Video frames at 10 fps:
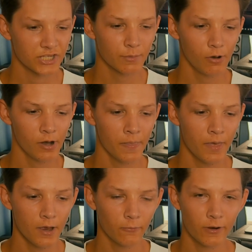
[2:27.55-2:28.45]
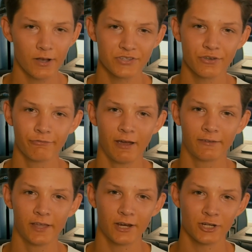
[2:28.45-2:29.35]
Somewhere in there, we also
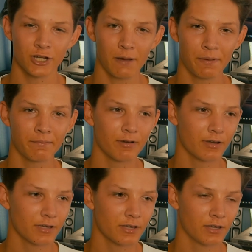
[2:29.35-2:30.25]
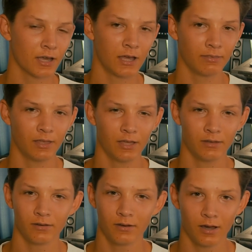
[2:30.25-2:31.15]
found like a shopping buggy, and
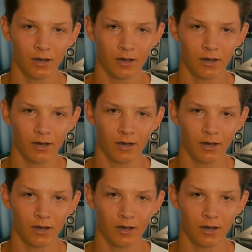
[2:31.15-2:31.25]
then,